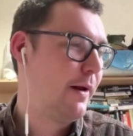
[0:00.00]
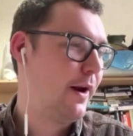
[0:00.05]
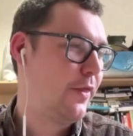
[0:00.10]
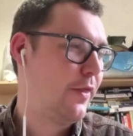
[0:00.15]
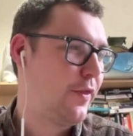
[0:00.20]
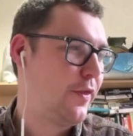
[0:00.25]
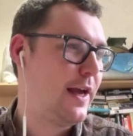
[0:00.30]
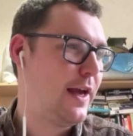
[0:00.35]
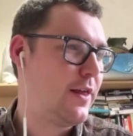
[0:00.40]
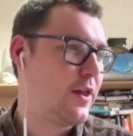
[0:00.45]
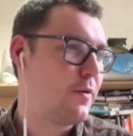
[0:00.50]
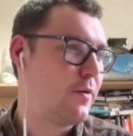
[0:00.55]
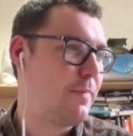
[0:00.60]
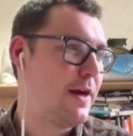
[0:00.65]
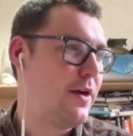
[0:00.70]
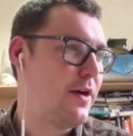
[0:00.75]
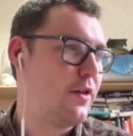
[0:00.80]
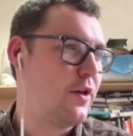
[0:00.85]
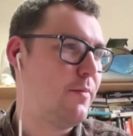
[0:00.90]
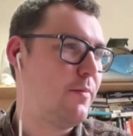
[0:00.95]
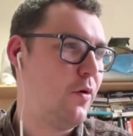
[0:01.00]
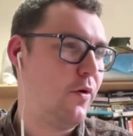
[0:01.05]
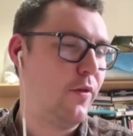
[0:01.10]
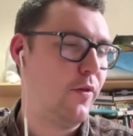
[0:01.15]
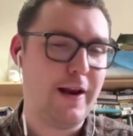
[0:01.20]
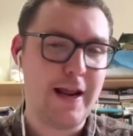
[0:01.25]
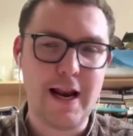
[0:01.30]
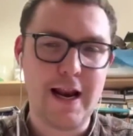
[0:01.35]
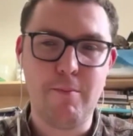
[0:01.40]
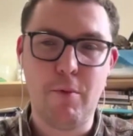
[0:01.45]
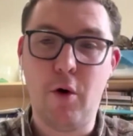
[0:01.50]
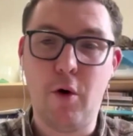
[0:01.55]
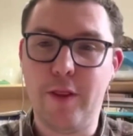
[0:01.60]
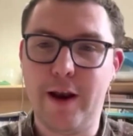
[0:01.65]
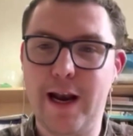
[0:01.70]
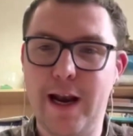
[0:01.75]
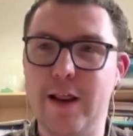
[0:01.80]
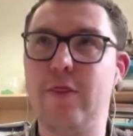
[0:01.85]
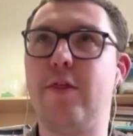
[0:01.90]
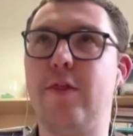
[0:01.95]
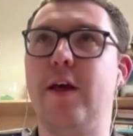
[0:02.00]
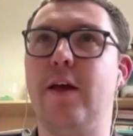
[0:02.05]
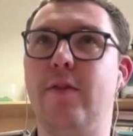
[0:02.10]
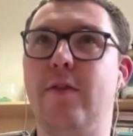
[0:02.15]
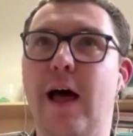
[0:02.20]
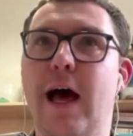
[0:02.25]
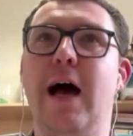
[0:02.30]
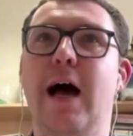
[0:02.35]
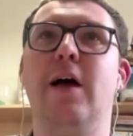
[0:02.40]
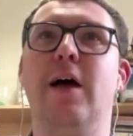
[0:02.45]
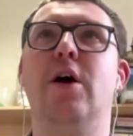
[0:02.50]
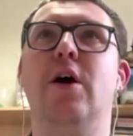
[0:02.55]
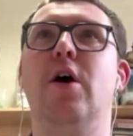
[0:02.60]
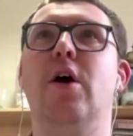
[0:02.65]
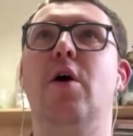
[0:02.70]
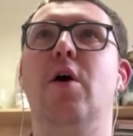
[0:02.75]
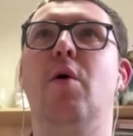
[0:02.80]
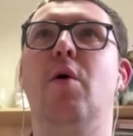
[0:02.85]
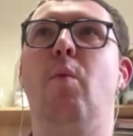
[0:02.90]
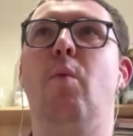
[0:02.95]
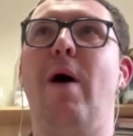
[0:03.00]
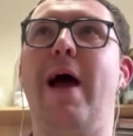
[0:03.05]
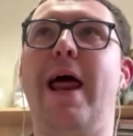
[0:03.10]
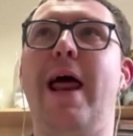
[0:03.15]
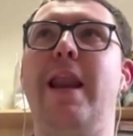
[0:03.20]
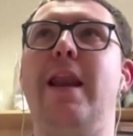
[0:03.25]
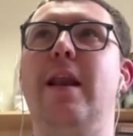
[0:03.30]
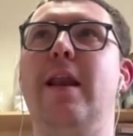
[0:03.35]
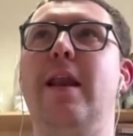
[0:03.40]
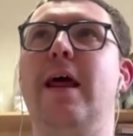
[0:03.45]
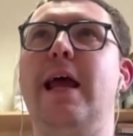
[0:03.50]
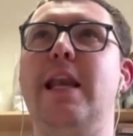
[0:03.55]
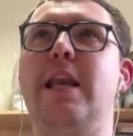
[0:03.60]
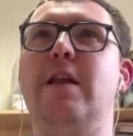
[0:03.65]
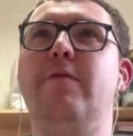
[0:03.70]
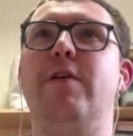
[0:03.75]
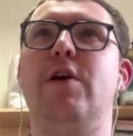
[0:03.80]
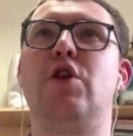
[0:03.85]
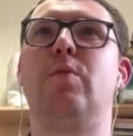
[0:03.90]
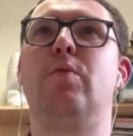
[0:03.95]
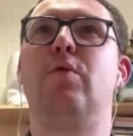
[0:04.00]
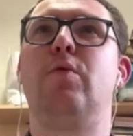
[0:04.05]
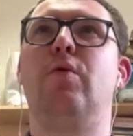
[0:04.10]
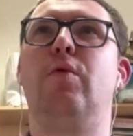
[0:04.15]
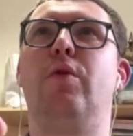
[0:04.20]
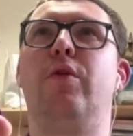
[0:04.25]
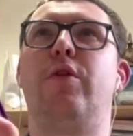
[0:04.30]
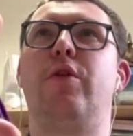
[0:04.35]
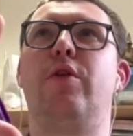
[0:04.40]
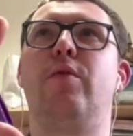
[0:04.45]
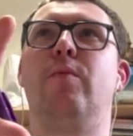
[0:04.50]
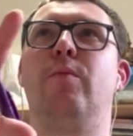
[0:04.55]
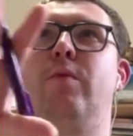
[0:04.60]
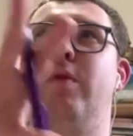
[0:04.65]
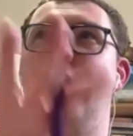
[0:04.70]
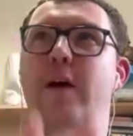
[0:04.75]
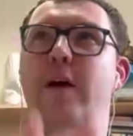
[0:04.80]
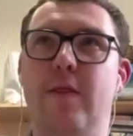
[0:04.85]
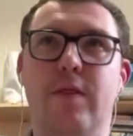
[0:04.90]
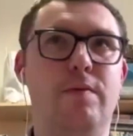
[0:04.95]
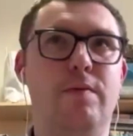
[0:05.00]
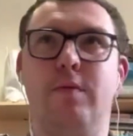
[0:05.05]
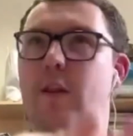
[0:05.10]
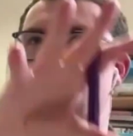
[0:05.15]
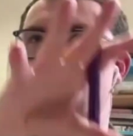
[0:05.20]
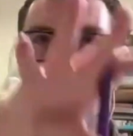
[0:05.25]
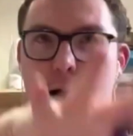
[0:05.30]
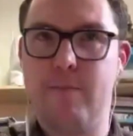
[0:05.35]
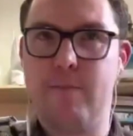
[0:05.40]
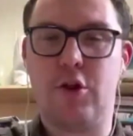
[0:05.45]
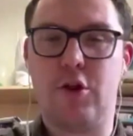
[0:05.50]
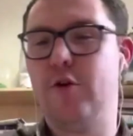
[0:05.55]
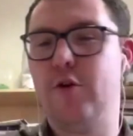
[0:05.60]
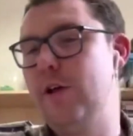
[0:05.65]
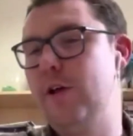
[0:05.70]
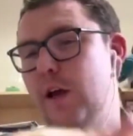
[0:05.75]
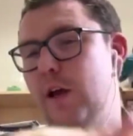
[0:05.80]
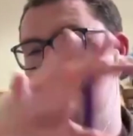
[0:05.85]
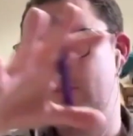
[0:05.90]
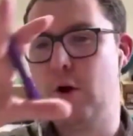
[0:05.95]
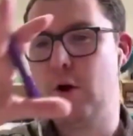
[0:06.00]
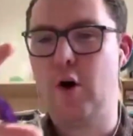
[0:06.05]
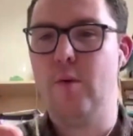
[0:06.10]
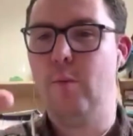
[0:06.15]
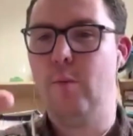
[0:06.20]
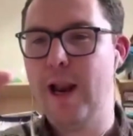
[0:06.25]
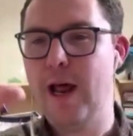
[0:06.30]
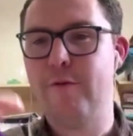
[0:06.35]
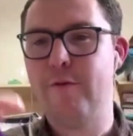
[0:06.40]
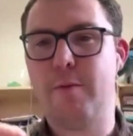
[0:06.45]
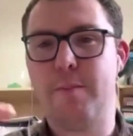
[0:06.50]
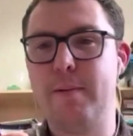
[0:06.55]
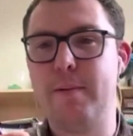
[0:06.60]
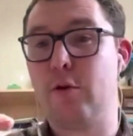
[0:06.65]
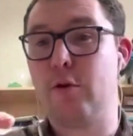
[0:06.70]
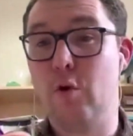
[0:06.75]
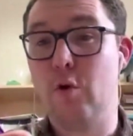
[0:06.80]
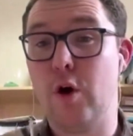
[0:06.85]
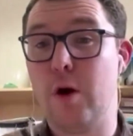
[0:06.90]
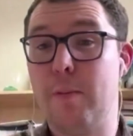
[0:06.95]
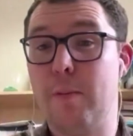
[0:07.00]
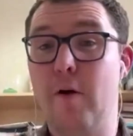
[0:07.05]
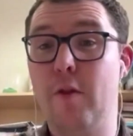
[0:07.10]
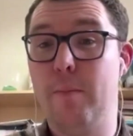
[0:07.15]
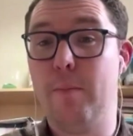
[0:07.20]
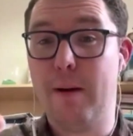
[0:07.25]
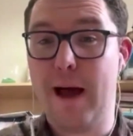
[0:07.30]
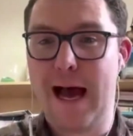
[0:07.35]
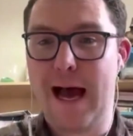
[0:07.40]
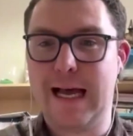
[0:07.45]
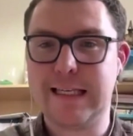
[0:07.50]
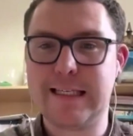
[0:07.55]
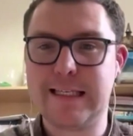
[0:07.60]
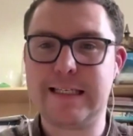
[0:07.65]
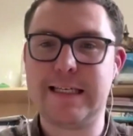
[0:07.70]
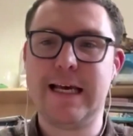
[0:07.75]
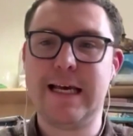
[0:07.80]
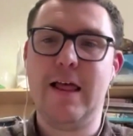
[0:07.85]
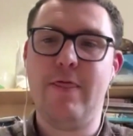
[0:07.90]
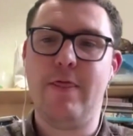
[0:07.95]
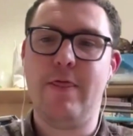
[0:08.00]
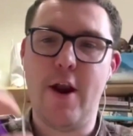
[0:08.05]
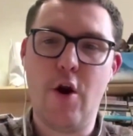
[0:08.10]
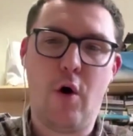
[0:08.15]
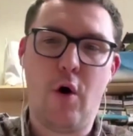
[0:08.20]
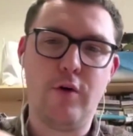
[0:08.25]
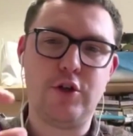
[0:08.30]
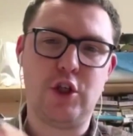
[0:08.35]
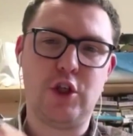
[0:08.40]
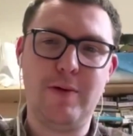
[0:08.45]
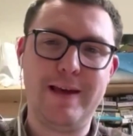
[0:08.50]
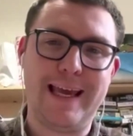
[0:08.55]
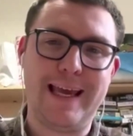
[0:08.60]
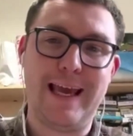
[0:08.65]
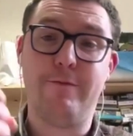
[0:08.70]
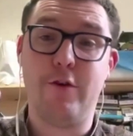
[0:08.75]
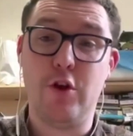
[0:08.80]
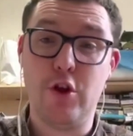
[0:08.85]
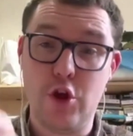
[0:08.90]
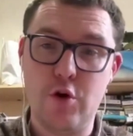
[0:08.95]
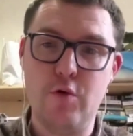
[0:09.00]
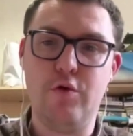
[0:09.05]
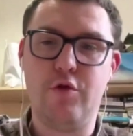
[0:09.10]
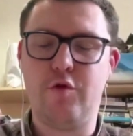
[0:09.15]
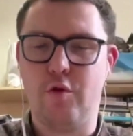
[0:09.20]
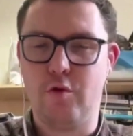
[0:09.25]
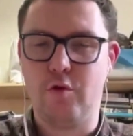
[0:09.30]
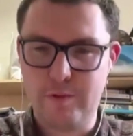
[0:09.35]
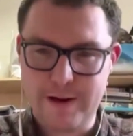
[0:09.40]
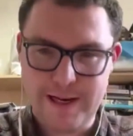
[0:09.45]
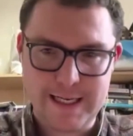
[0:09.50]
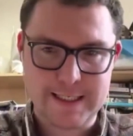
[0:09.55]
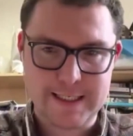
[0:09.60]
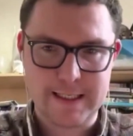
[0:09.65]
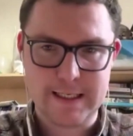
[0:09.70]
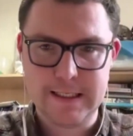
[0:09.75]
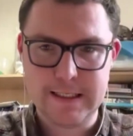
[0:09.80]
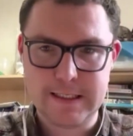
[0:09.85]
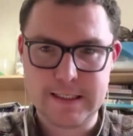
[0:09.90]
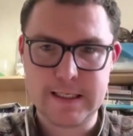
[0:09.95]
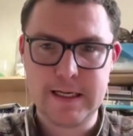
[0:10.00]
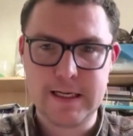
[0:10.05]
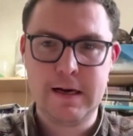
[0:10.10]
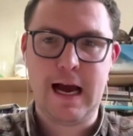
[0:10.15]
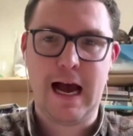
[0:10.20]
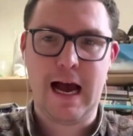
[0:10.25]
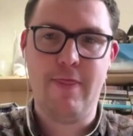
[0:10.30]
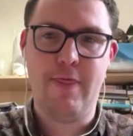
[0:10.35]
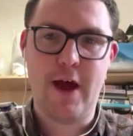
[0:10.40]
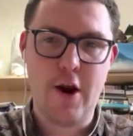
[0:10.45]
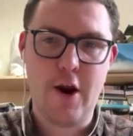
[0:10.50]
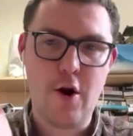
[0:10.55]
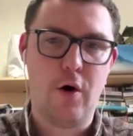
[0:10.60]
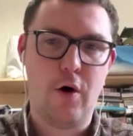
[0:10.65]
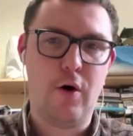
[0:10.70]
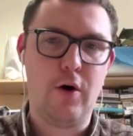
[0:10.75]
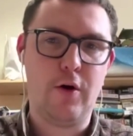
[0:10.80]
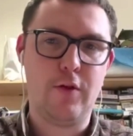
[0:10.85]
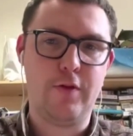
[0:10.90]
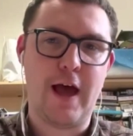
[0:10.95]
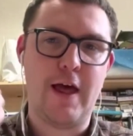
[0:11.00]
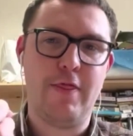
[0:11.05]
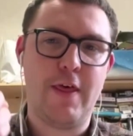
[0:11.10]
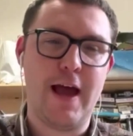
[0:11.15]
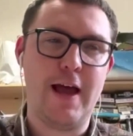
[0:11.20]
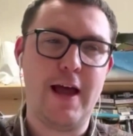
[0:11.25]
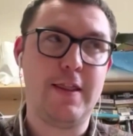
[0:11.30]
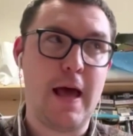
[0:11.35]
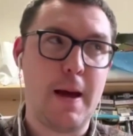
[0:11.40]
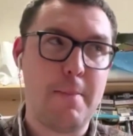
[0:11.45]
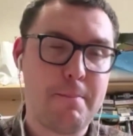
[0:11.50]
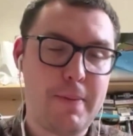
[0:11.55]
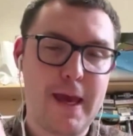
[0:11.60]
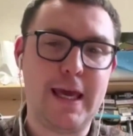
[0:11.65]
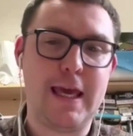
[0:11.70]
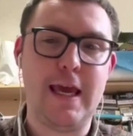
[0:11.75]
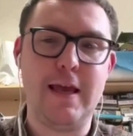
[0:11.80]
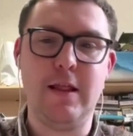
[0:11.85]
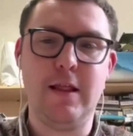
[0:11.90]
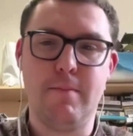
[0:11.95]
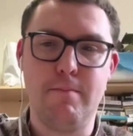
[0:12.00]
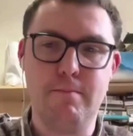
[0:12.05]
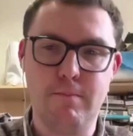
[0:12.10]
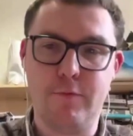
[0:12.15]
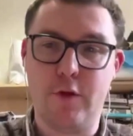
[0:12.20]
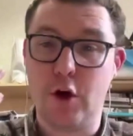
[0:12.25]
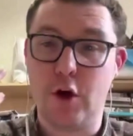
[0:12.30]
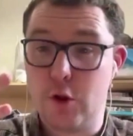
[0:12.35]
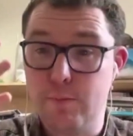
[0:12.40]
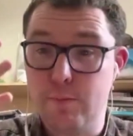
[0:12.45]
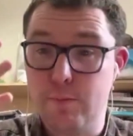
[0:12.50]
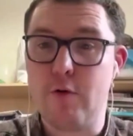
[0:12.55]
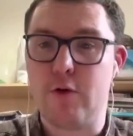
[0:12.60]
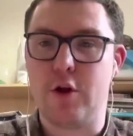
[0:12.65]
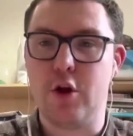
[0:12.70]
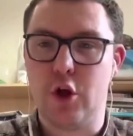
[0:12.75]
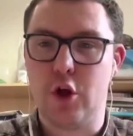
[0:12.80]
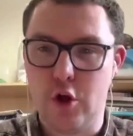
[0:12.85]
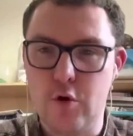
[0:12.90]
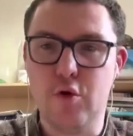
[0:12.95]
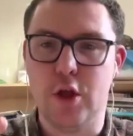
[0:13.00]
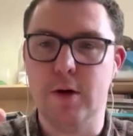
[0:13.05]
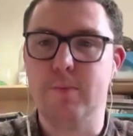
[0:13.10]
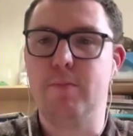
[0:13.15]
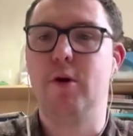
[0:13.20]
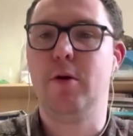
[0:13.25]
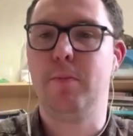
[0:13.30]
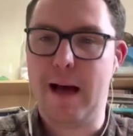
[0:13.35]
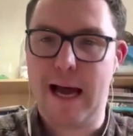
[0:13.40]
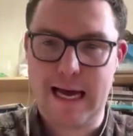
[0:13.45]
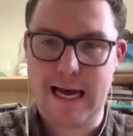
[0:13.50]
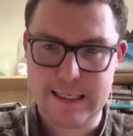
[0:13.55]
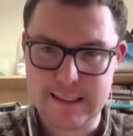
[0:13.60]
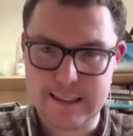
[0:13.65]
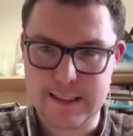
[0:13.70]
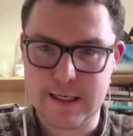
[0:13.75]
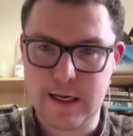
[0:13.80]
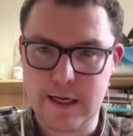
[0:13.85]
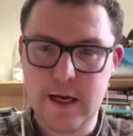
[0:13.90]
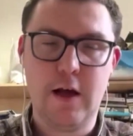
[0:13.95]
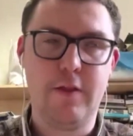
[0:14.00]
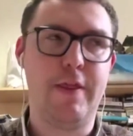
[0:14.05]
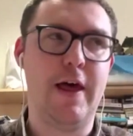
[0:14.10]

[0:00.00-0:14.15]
But I think it speaks to more than anything that when individuals within that I'm studying and beyond, whenever people talk about the past, they're not doing it for neutral reasons, and they're picking the most usable past.